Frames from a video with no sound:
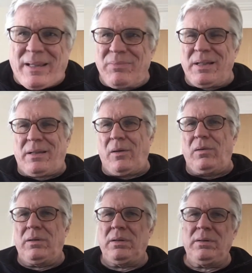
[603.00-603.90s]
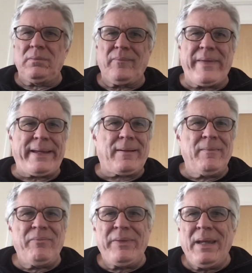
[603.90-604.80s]
him to do. Like
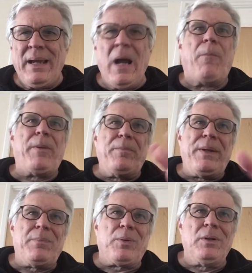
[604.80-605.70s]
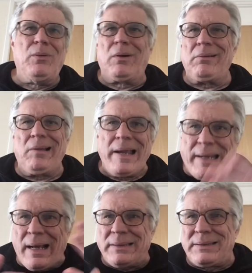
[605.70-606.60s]
helping people who aren't
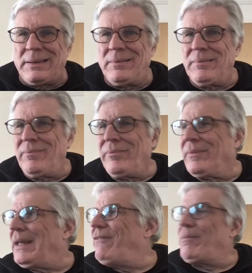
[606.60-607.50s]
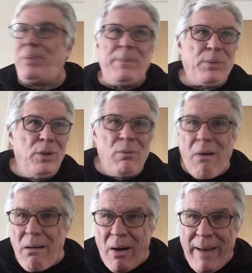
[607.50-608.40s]
like us. Even people who
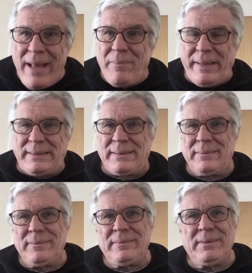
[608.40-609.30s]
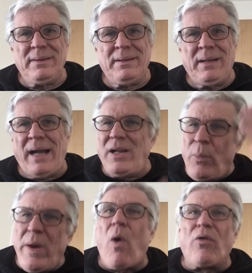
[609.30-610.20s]
are our enemies. I know
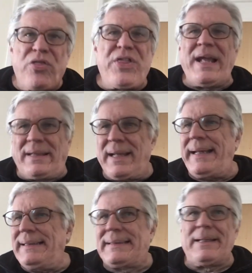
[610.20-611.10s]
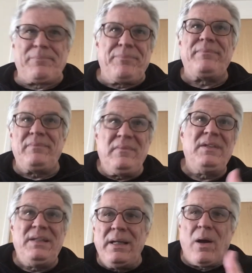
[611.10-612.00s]
we all think that he's the,
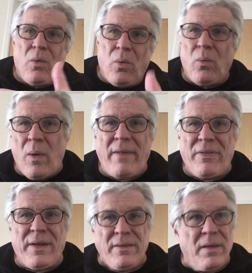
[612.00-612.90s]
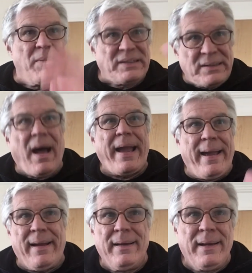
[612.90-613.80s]
you know what, the
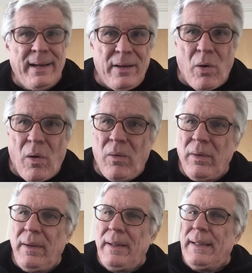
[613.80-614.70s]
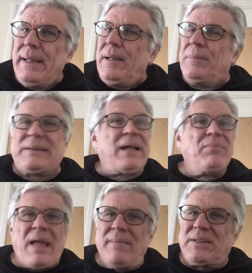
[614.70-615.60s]
Messiah and all. But
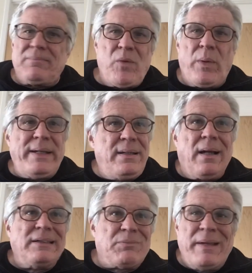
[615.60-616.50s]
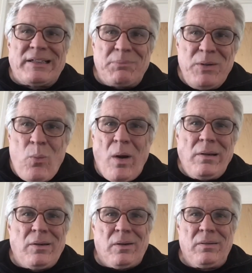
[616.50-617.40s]
sometimes what he does makes me
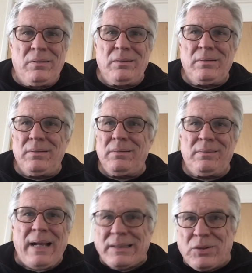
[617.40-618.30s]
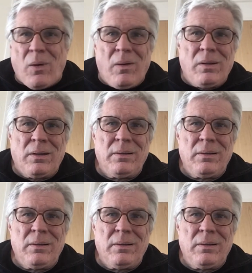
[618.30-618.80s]
wonder. That's all.